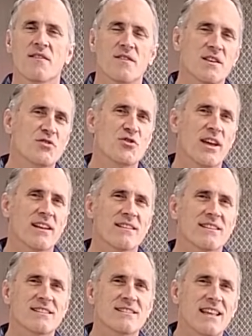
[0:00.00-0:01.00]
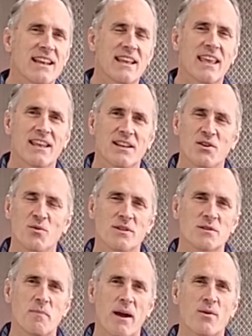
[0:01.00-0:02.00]
This channel is dedicated to
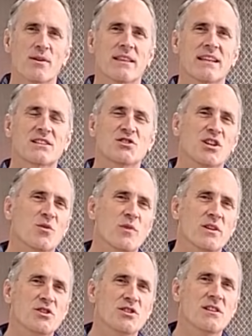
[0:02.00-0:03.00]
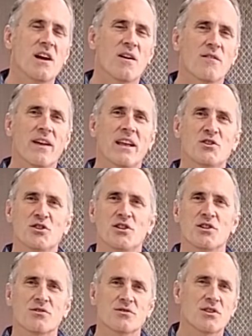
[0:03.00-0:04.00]
inspiring the next generation of
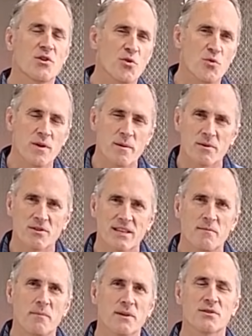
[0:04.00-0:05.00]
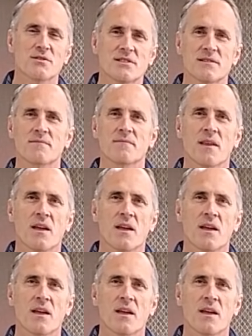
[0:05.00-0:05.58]
engineers, dreamers, and builders,